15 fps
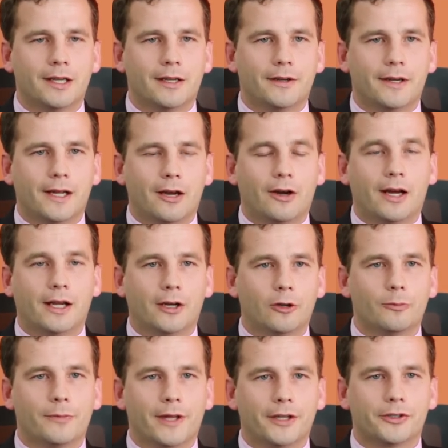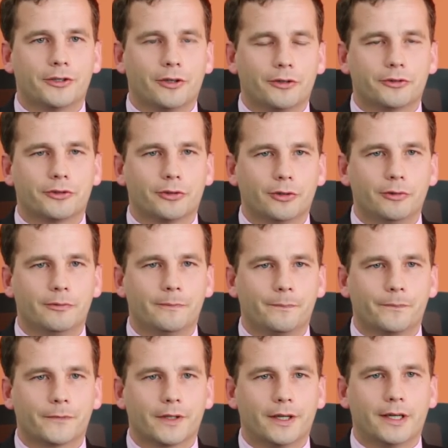Now, I hope that's not true.
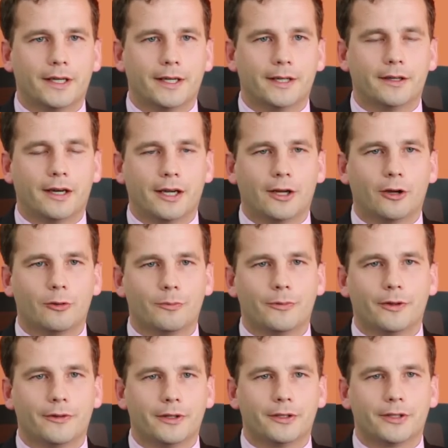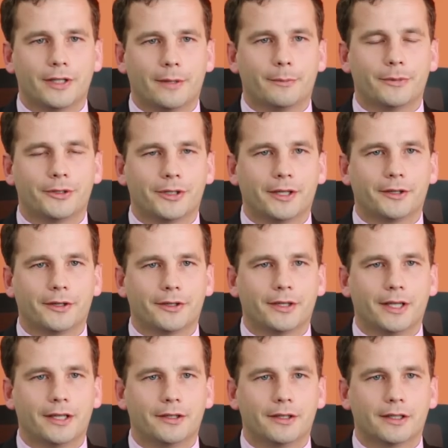I hope that there's some
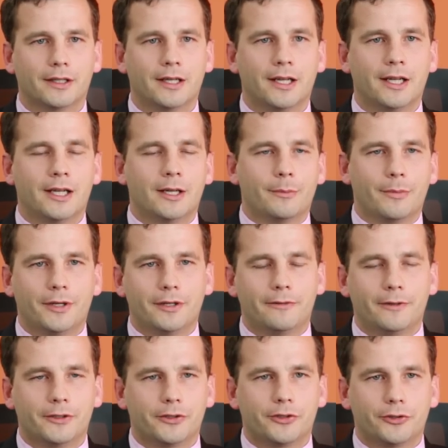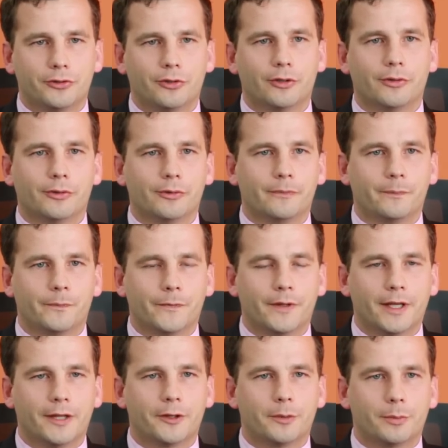misunderstanding. But if it's true
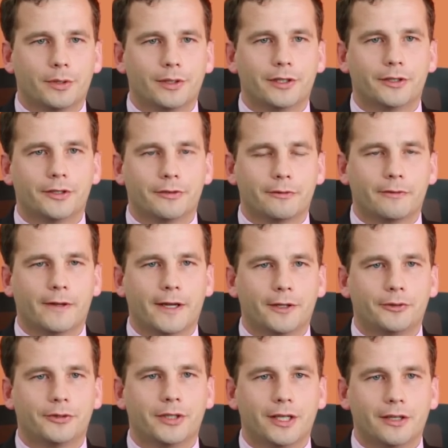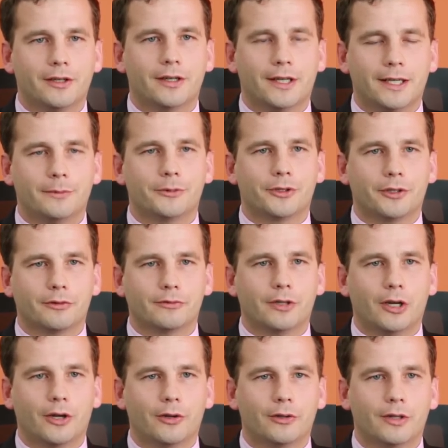that the police have failed 10 times in a row